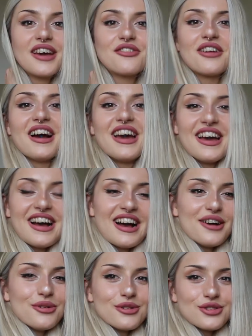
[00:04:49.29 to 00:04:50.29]
Right,
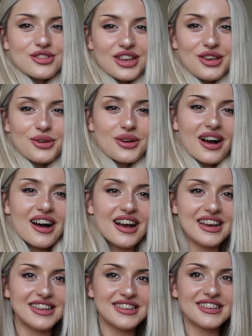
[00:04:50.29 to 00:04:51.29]
I will see you
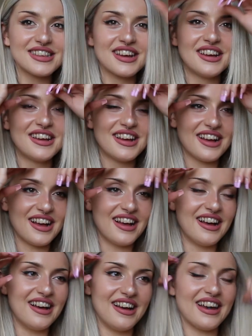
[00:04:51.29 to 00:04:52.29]
guys
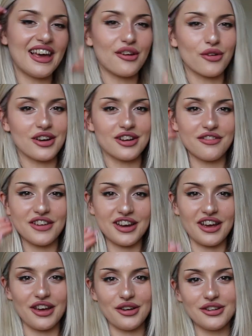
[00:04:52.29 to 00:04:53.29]
later on in the
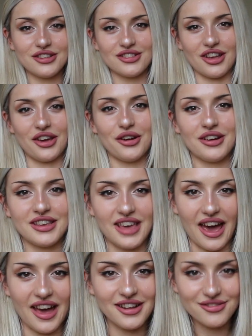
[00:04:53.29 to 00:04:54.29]
video, so
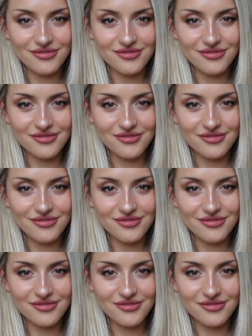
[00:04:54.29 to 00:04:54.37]
yeah.